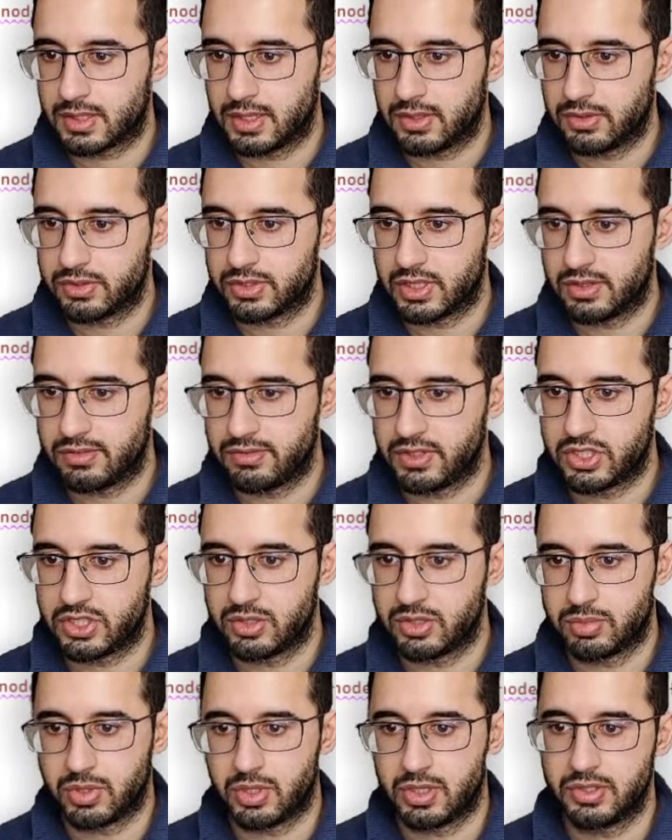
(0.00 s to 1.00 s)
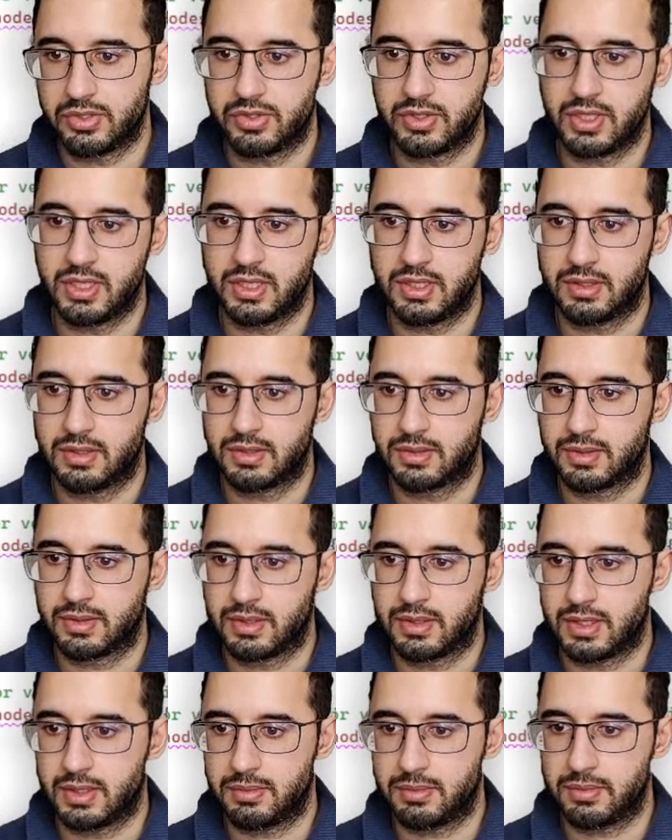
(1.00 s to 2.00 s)
set eviction policy.
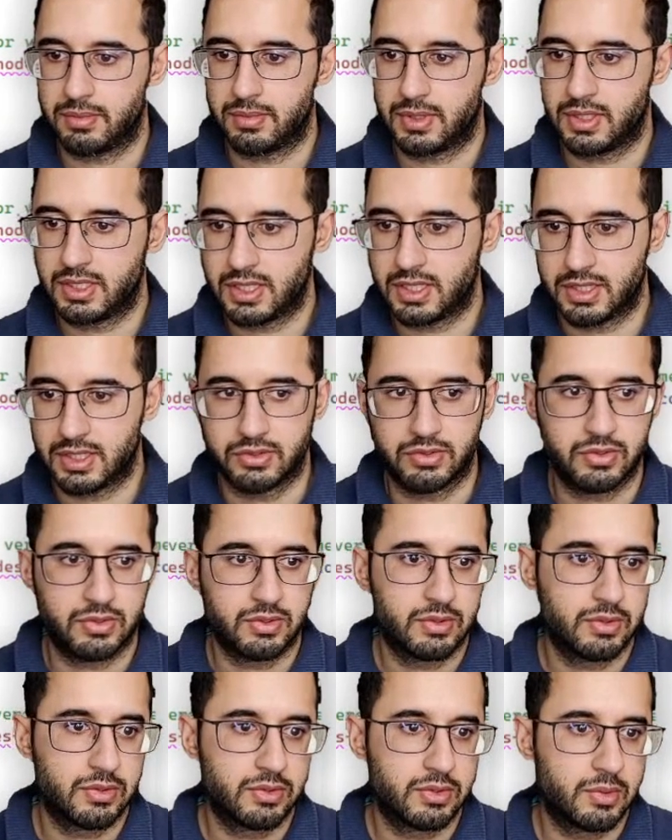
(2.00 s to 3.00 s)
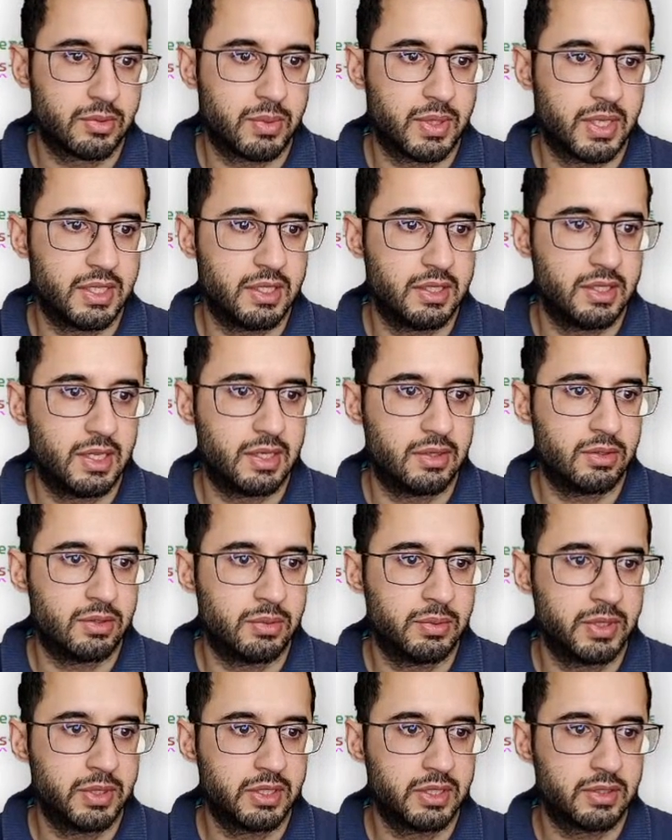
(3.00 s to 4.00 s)
Yep, it does. So why did that not
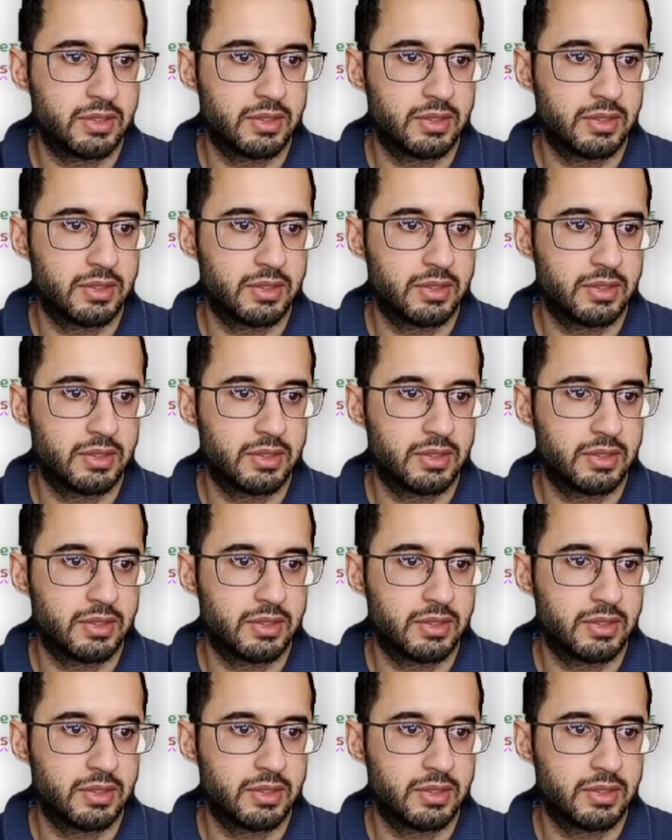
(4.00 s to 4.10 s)
work?